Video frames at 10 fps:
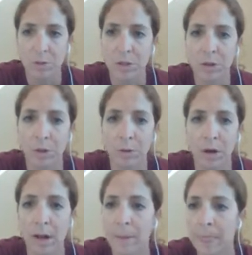2.
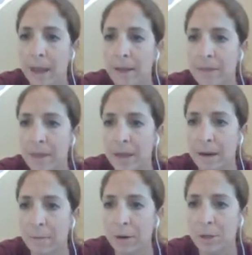And then
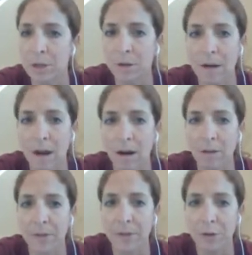I'm going to turn back
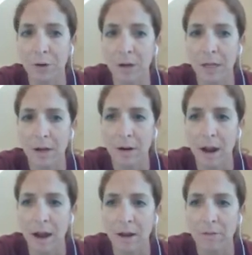on this green
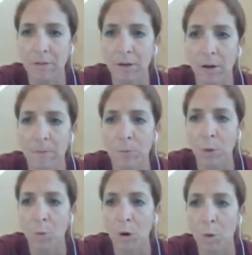graph
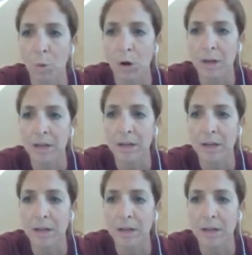where we're going to